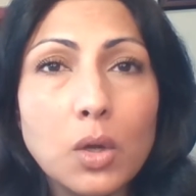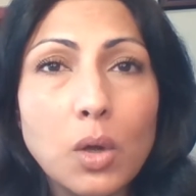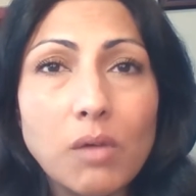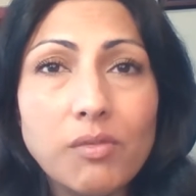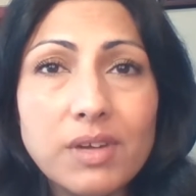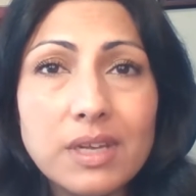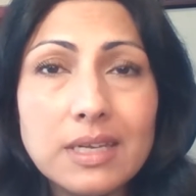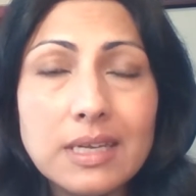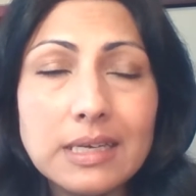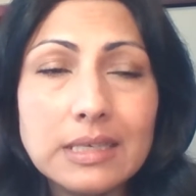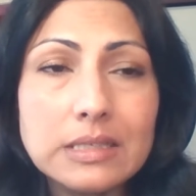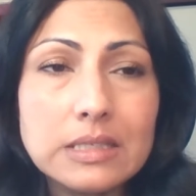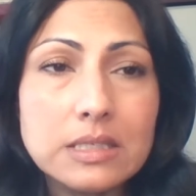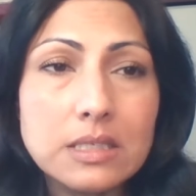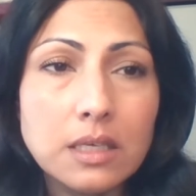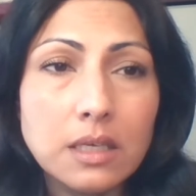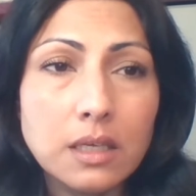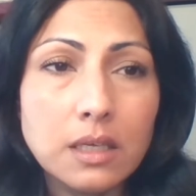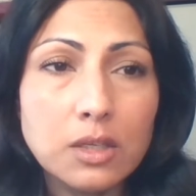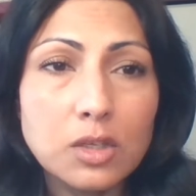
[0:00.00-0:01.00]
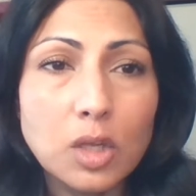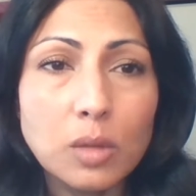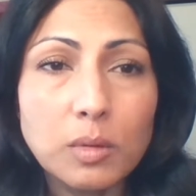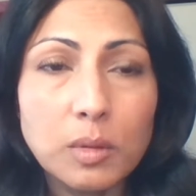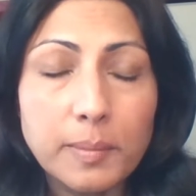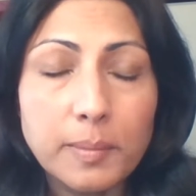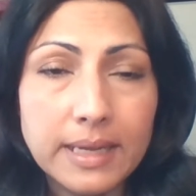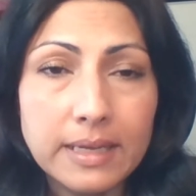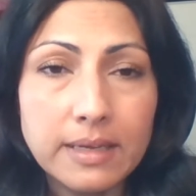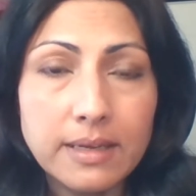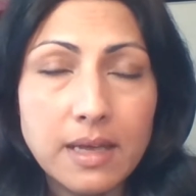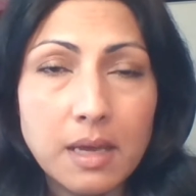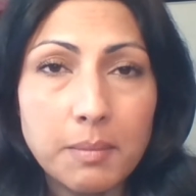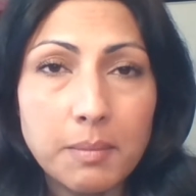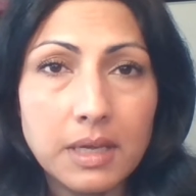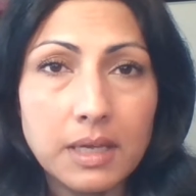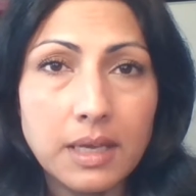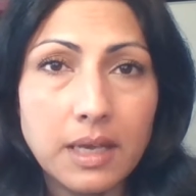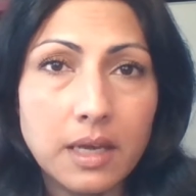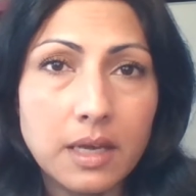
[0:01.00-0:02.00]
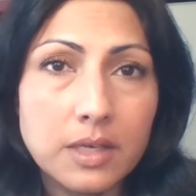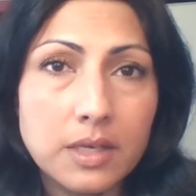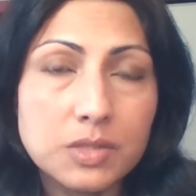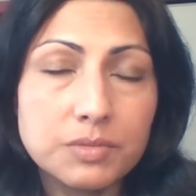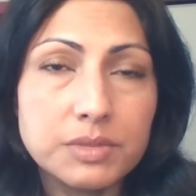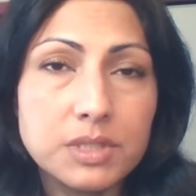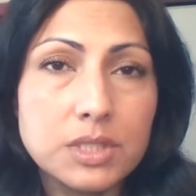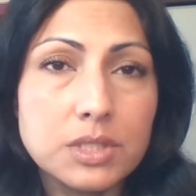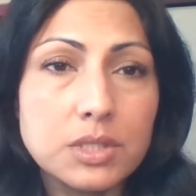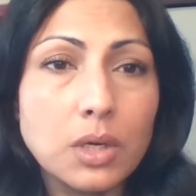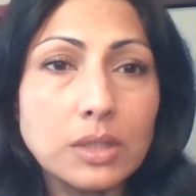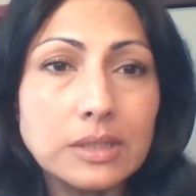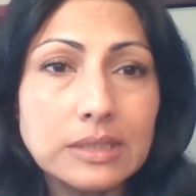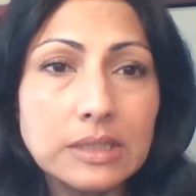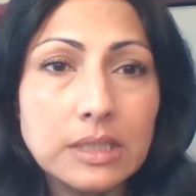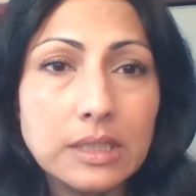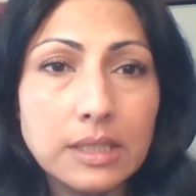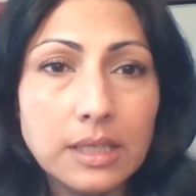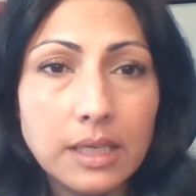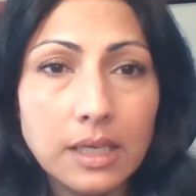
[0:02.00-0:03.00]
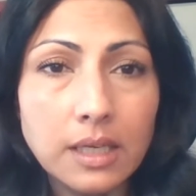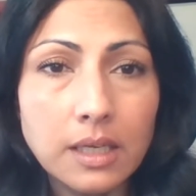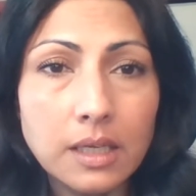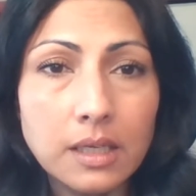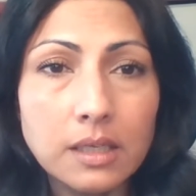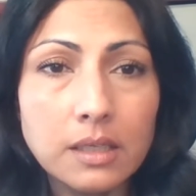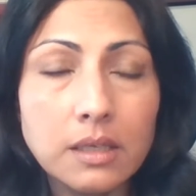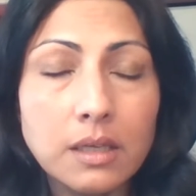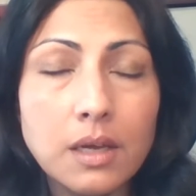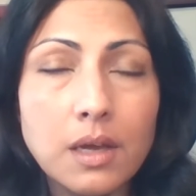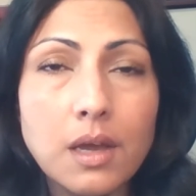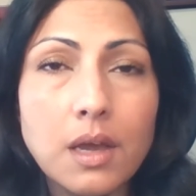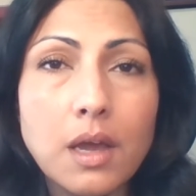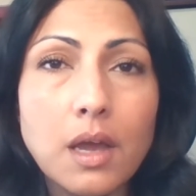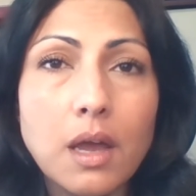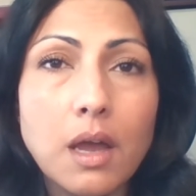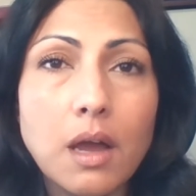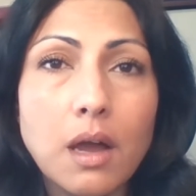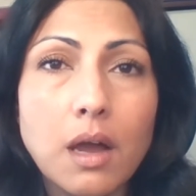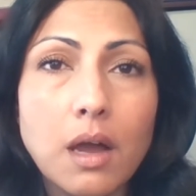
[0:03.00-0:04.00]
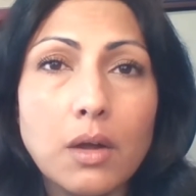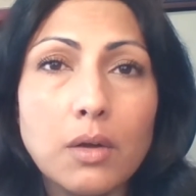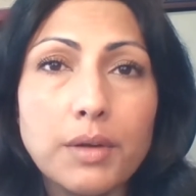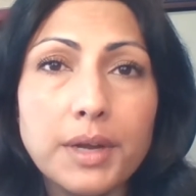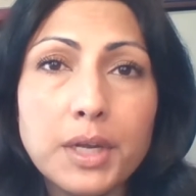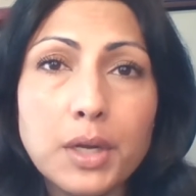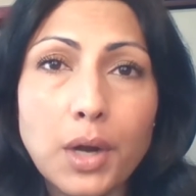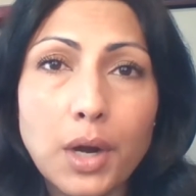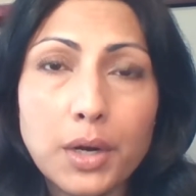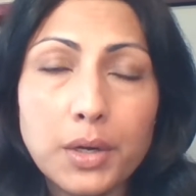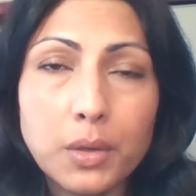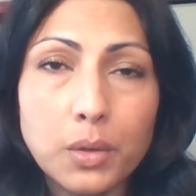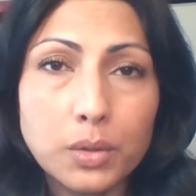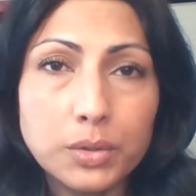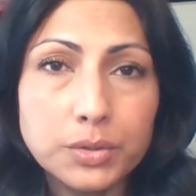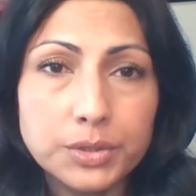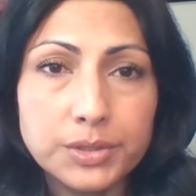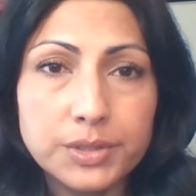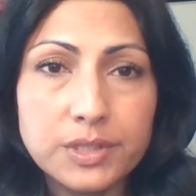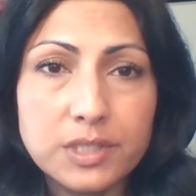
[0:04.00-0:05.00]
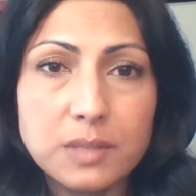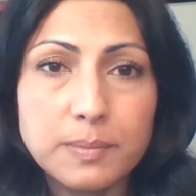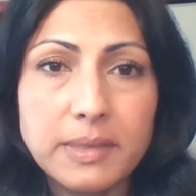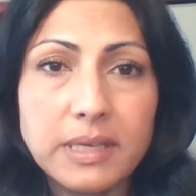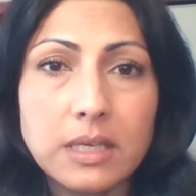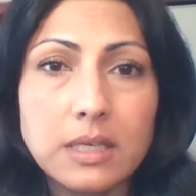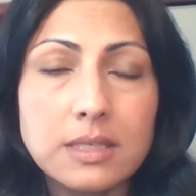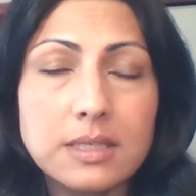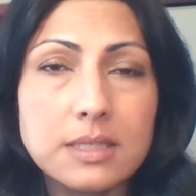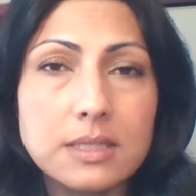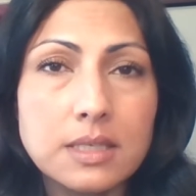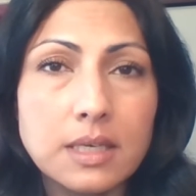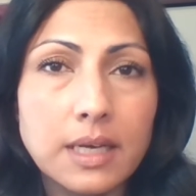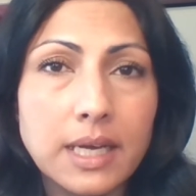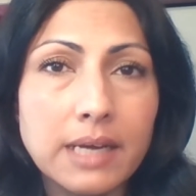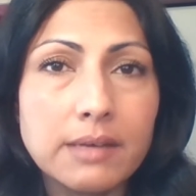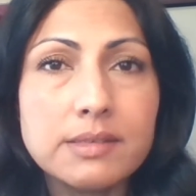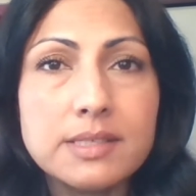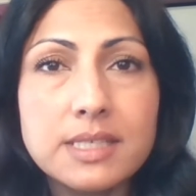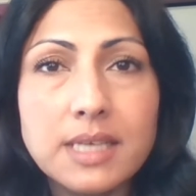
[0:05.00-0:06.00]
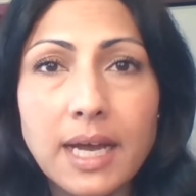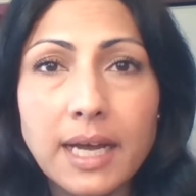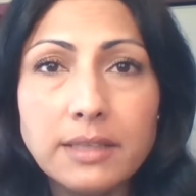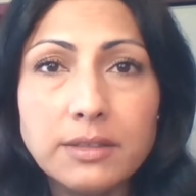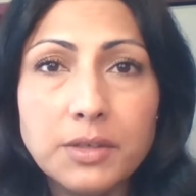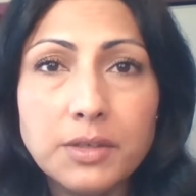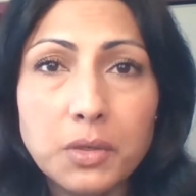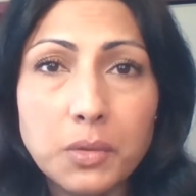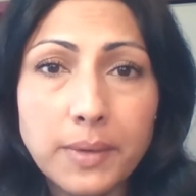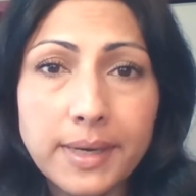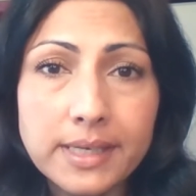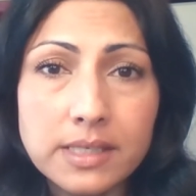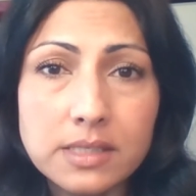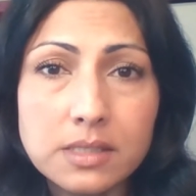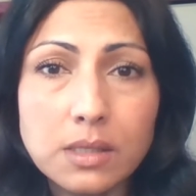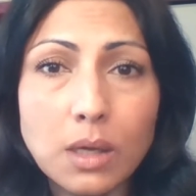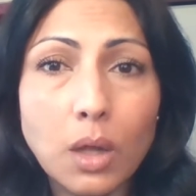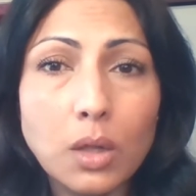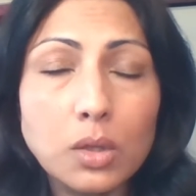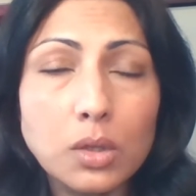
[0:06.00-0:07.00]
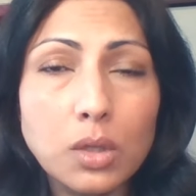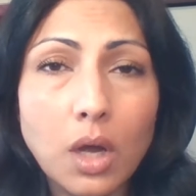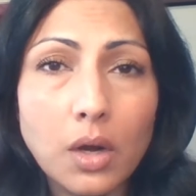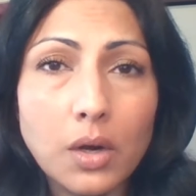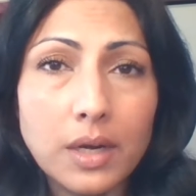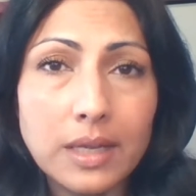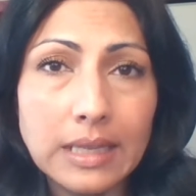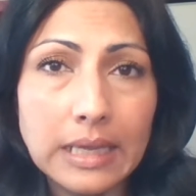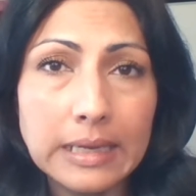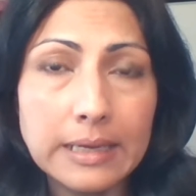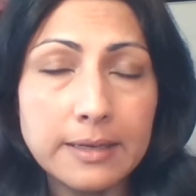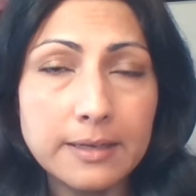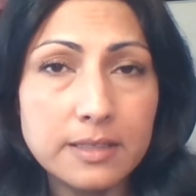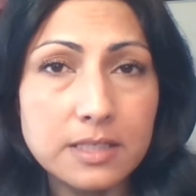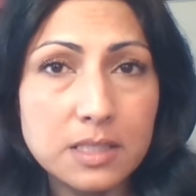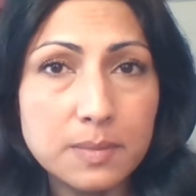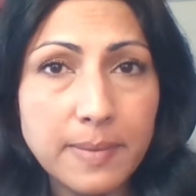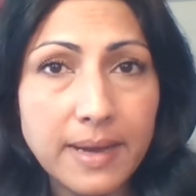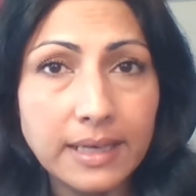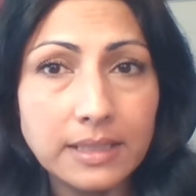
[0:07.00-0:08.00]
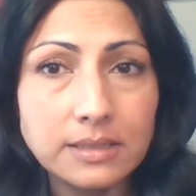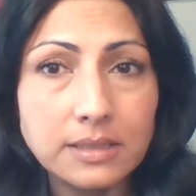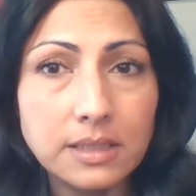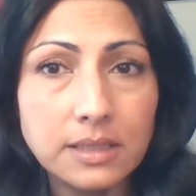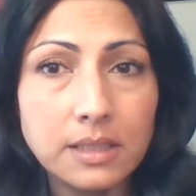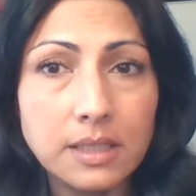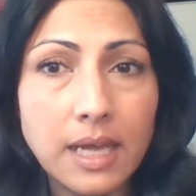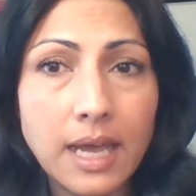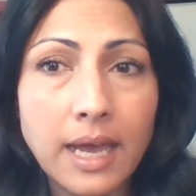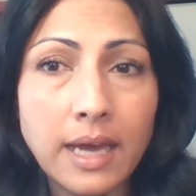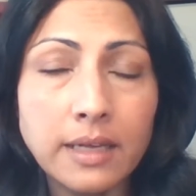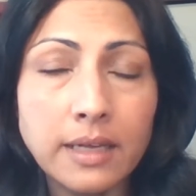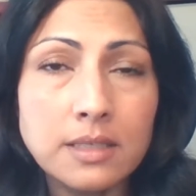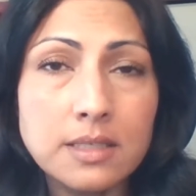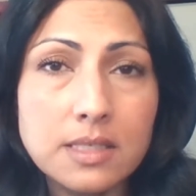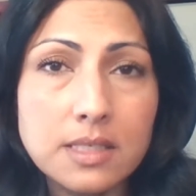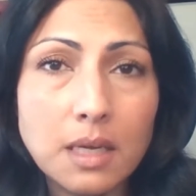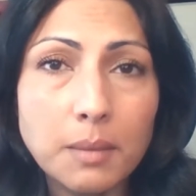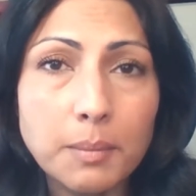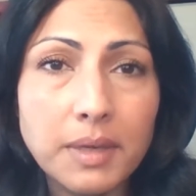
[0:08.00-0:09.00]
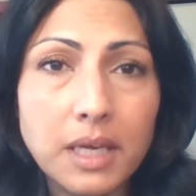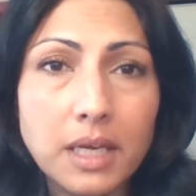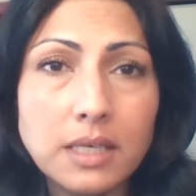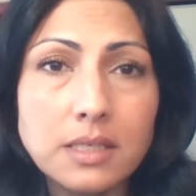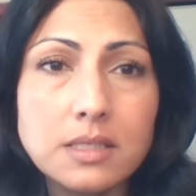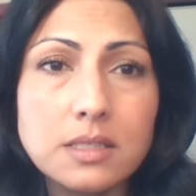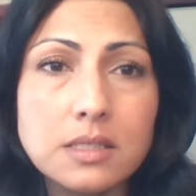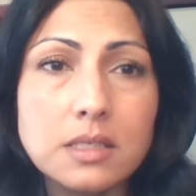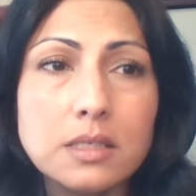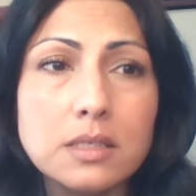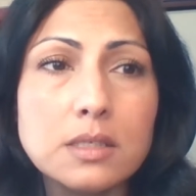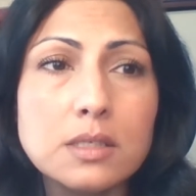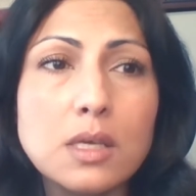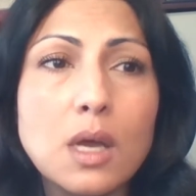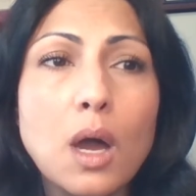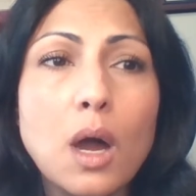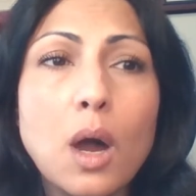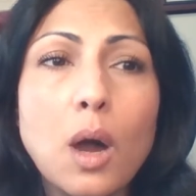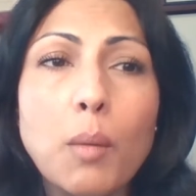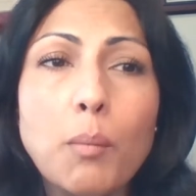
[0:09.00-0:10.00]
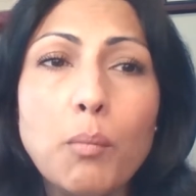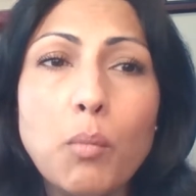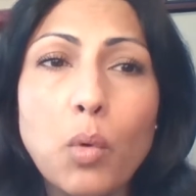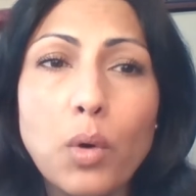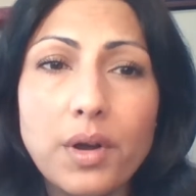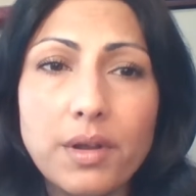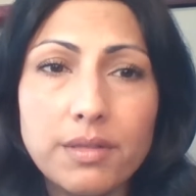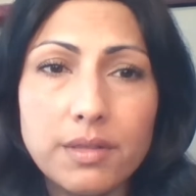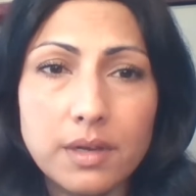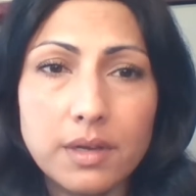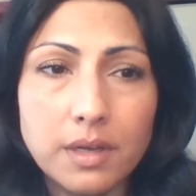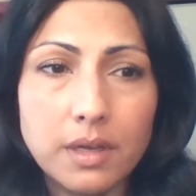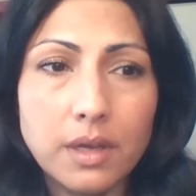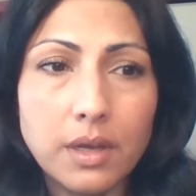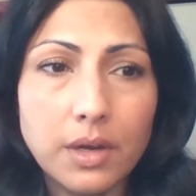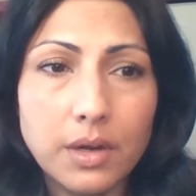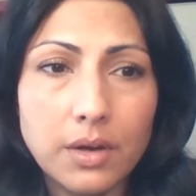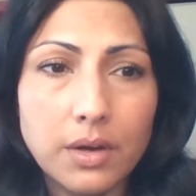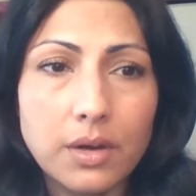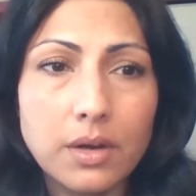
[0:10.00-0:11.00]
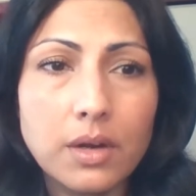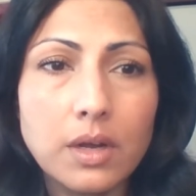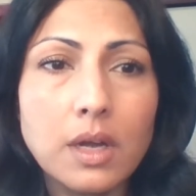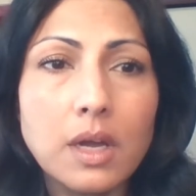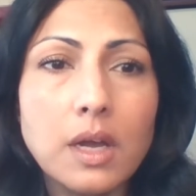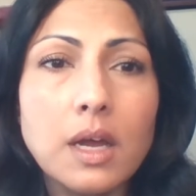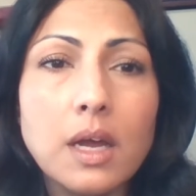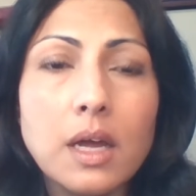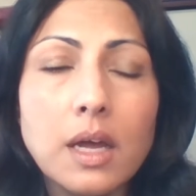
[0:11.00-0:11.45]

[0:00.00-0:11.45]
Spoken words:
COVID-19 global pandemic has resulted in green card holders being stuck outside the U.S. longer than expected, and in some cases, more than a year.